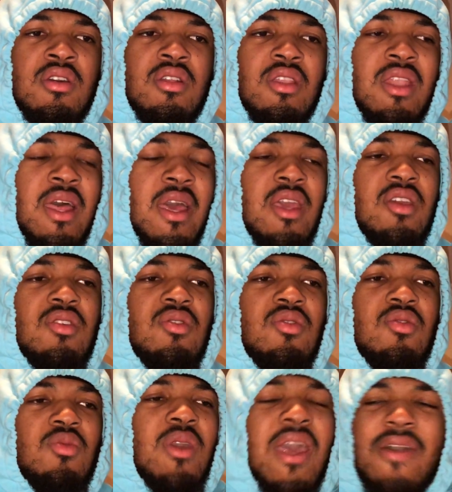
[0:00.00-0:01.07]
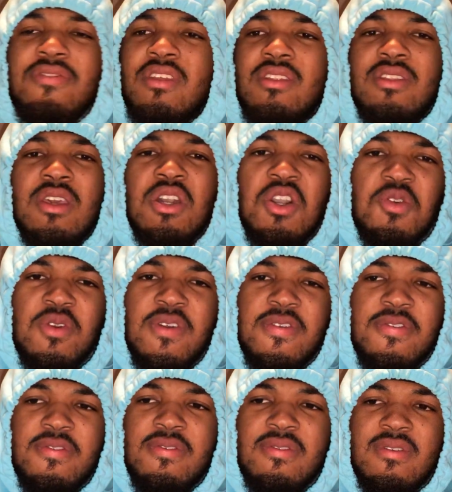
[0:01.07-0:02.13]
like we have to deal
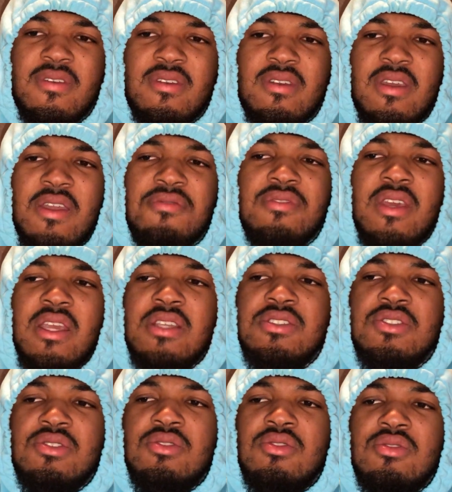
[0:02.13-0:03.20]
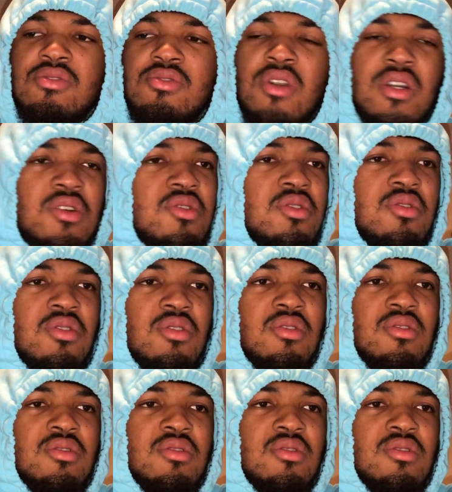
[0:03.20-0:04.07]
with everyday struggle.